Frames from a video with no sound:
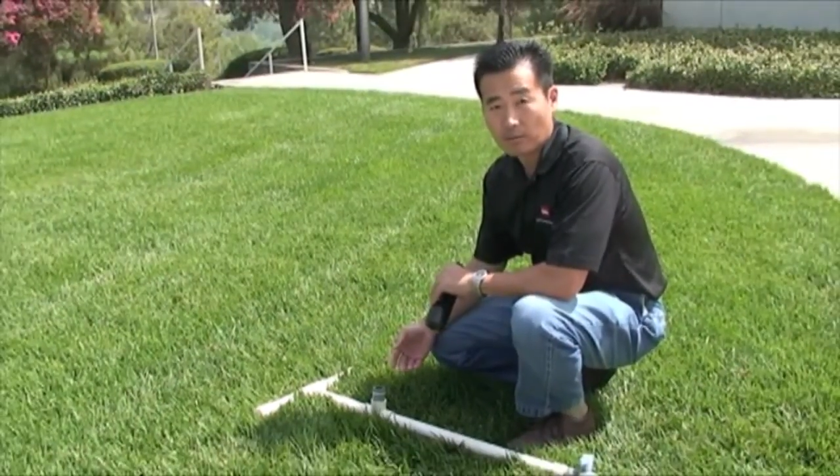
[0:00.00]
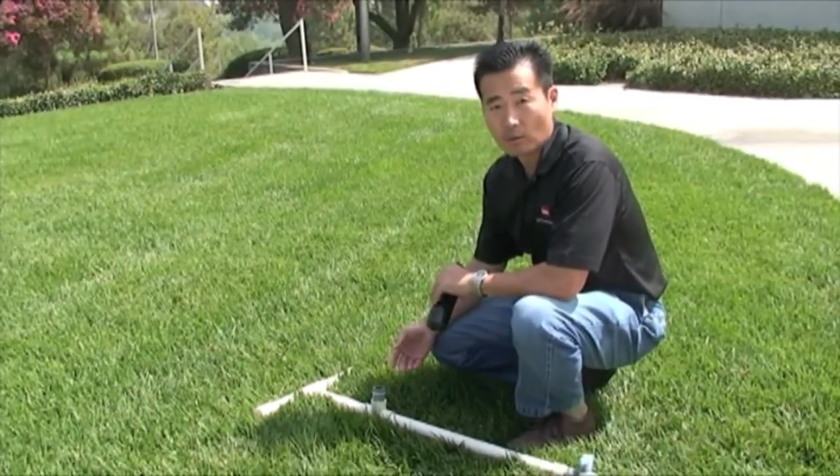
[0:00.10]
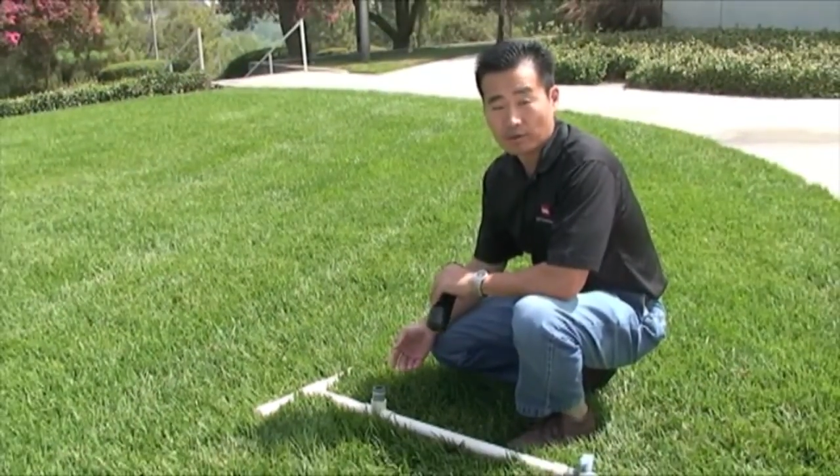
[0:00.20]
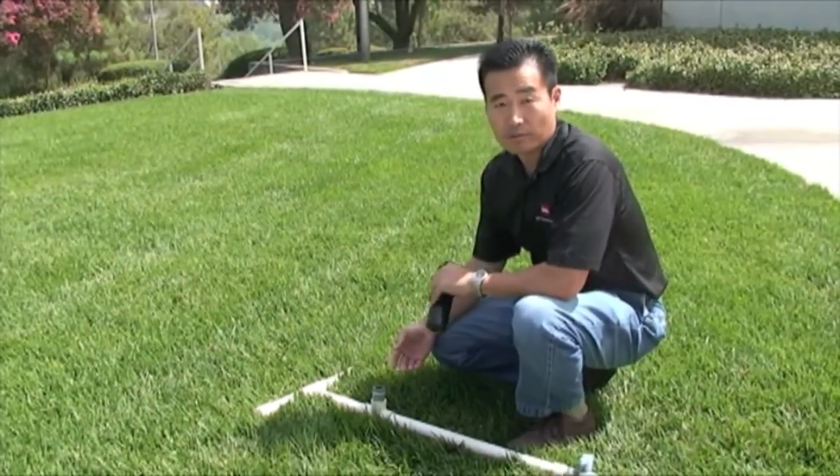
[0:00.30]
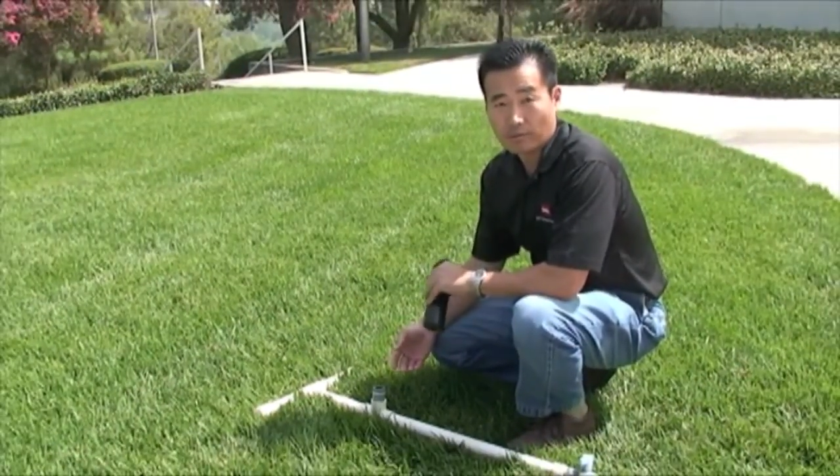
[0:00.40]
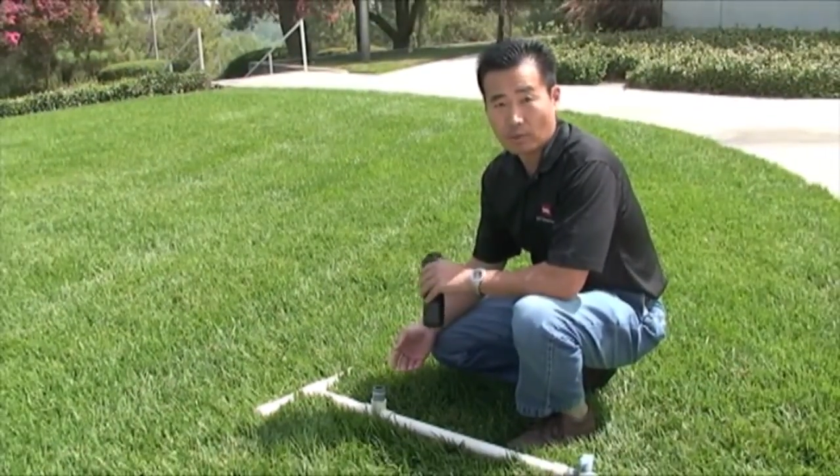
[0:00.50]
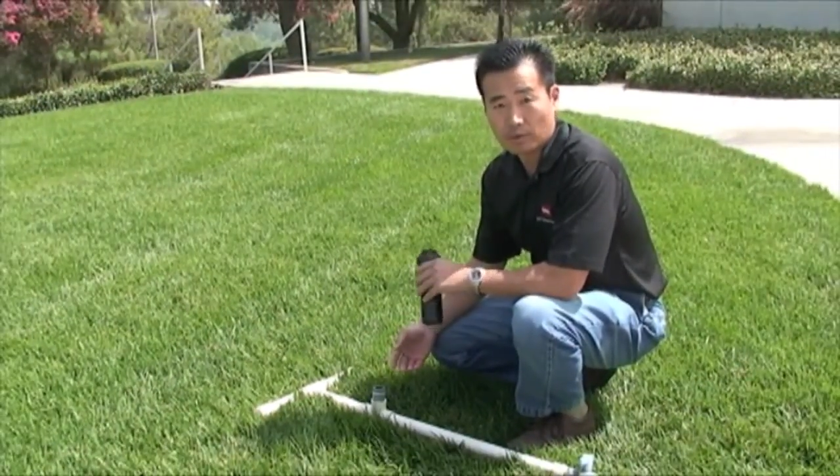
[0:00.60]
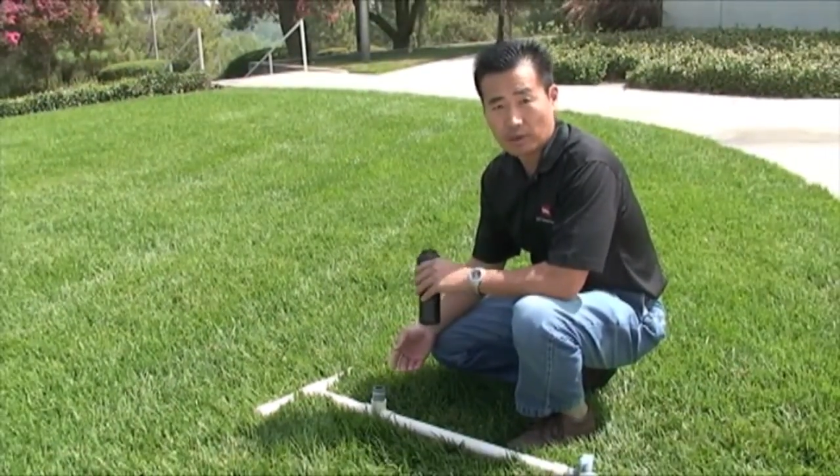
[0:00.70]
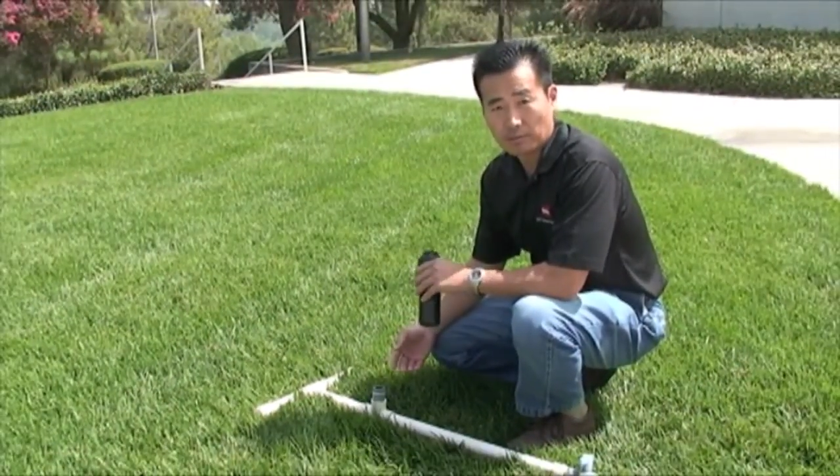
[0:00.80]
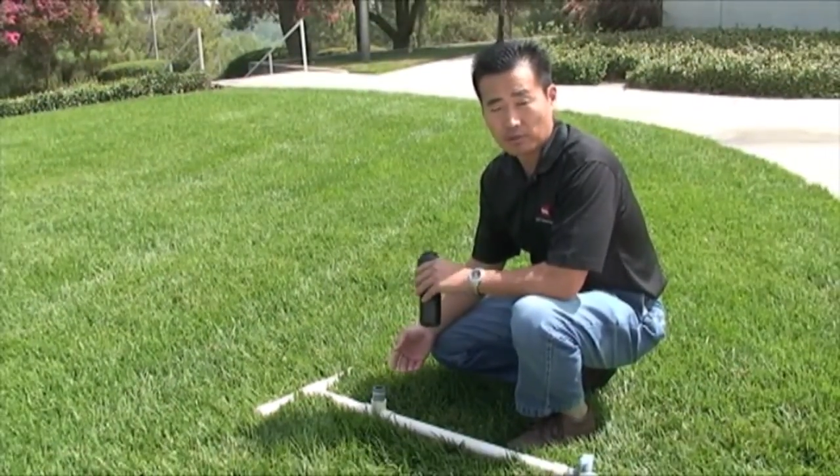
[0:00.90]

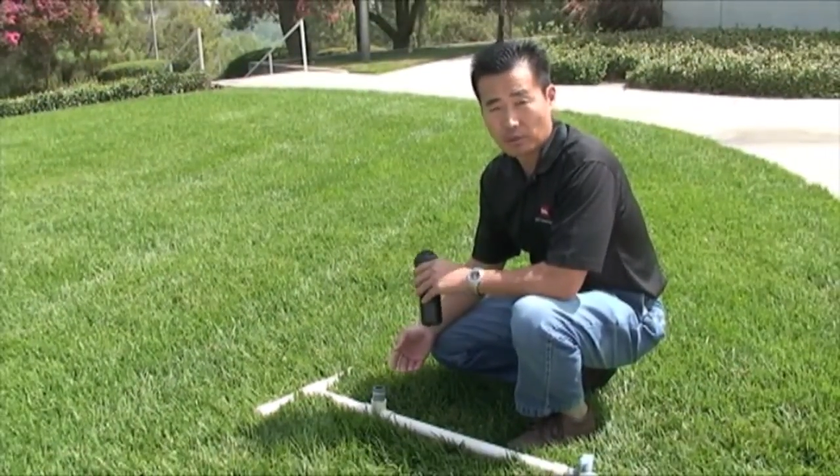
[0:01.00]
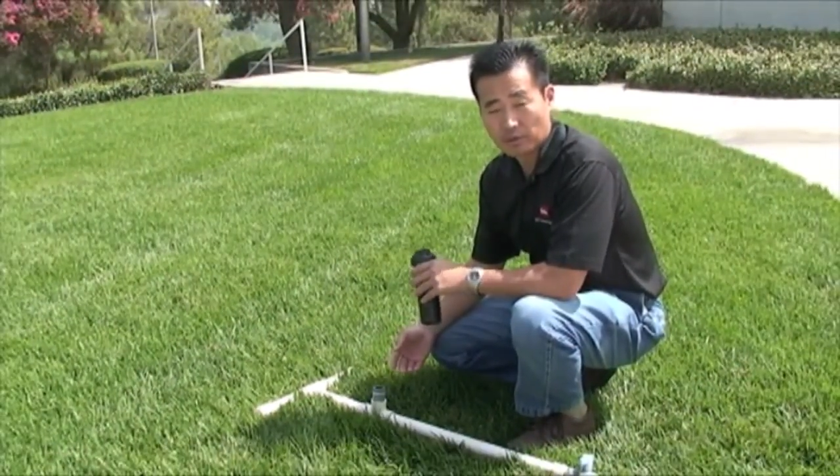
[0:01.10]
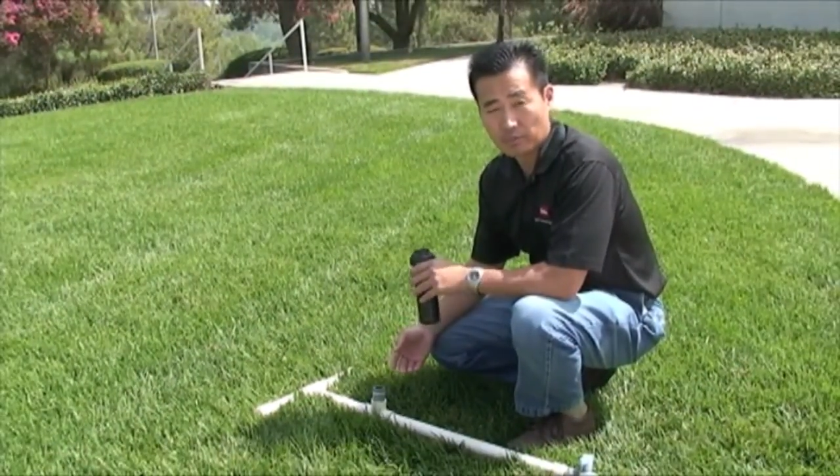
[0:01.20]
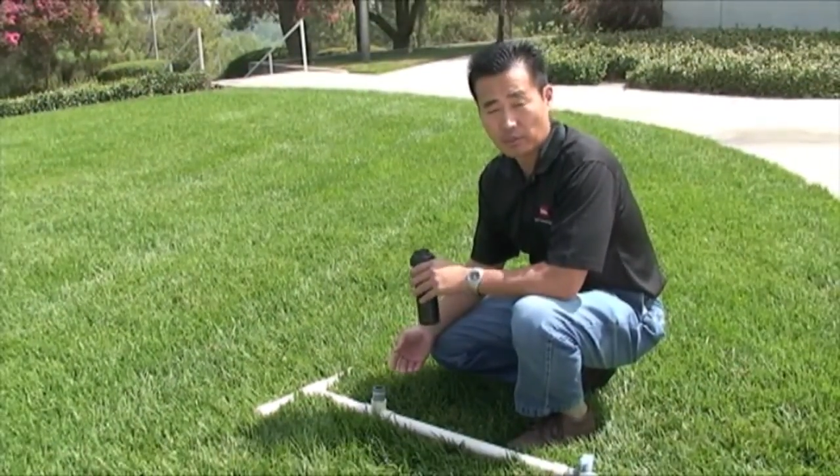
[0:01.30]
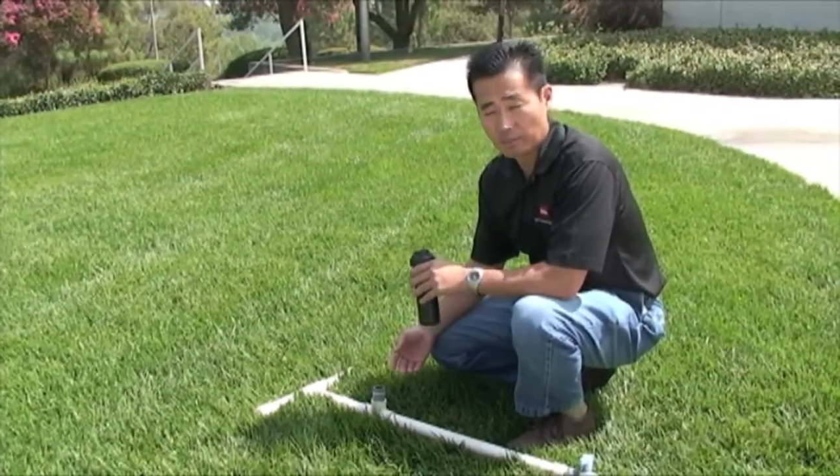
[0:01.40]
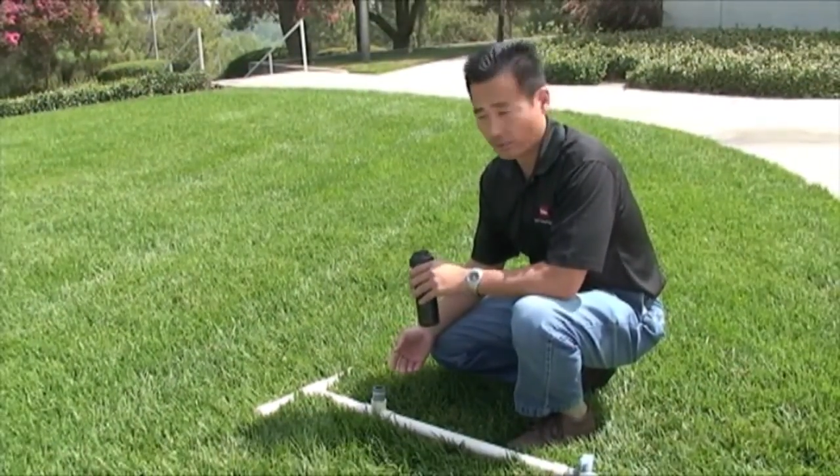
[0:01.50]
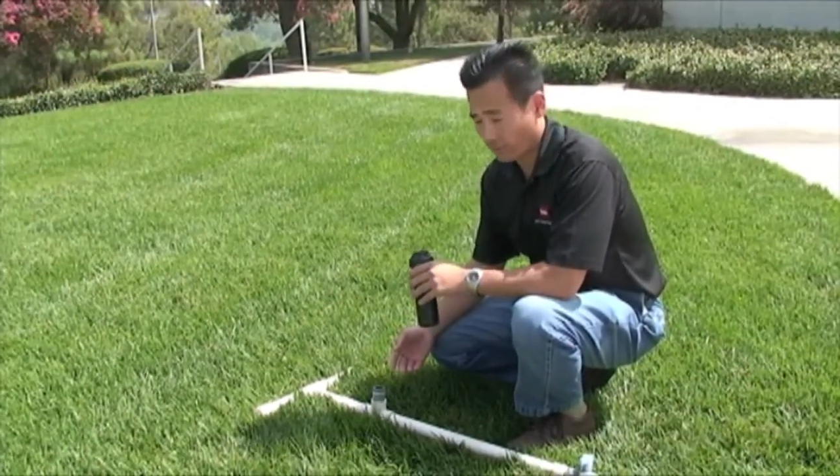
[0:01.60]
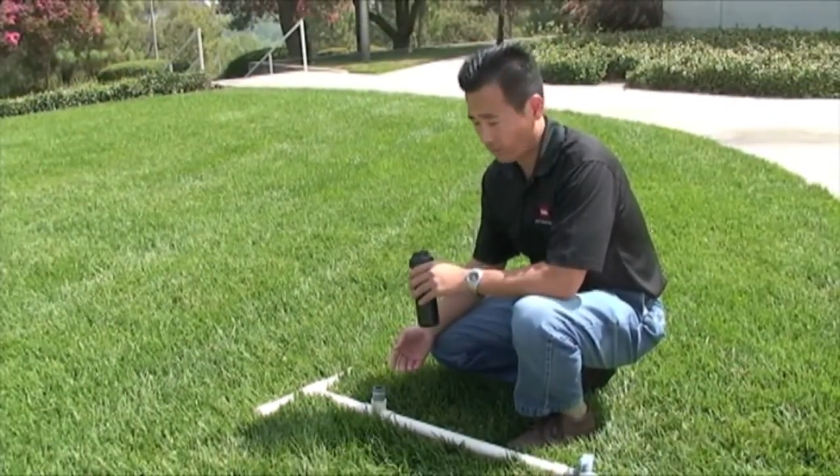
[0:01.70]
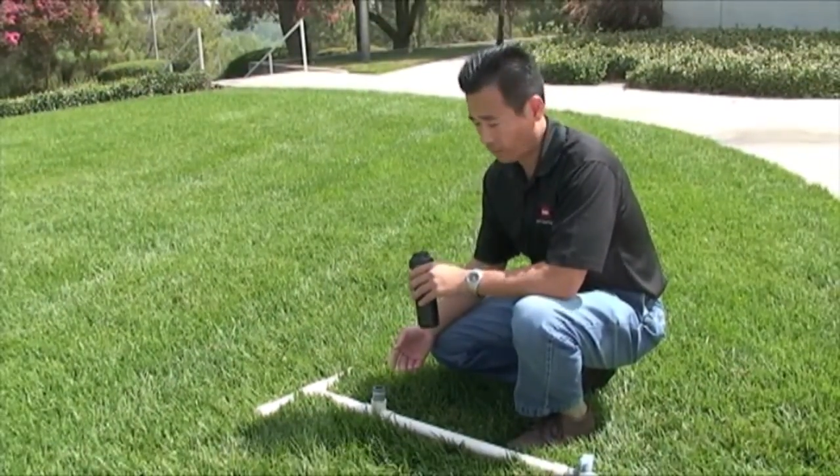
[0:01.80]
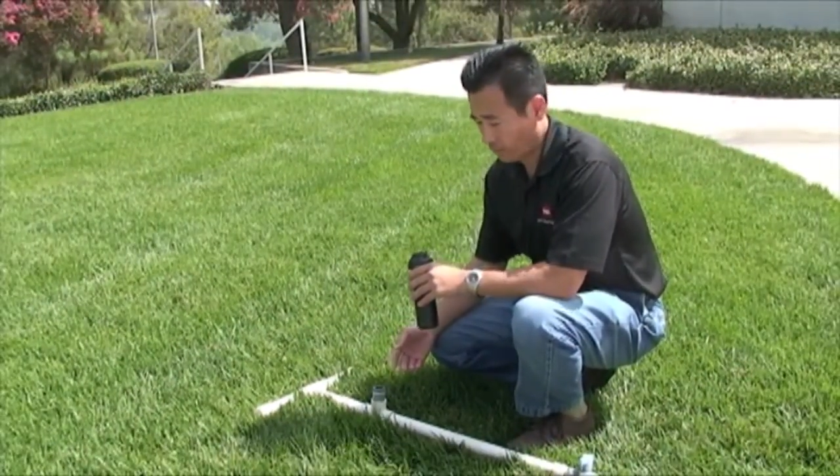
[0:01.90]
for demonstration
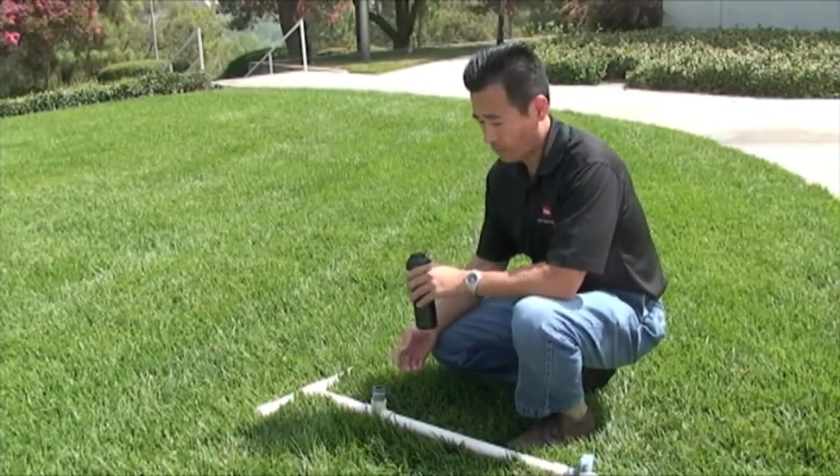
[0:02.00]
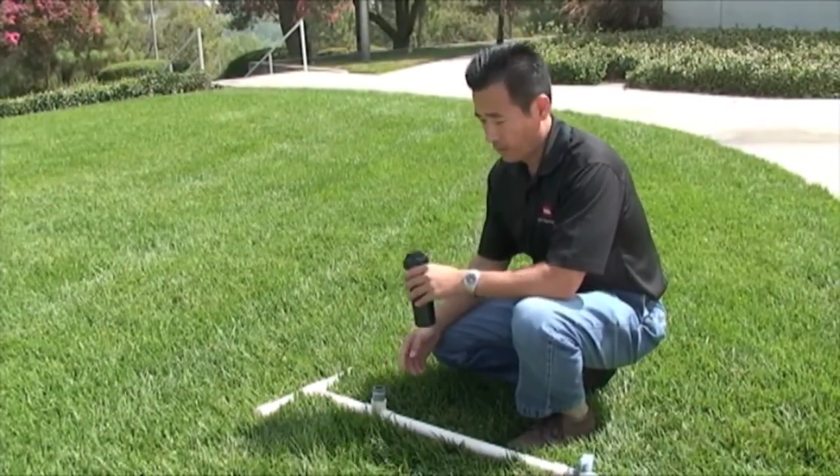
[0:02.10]
purposes.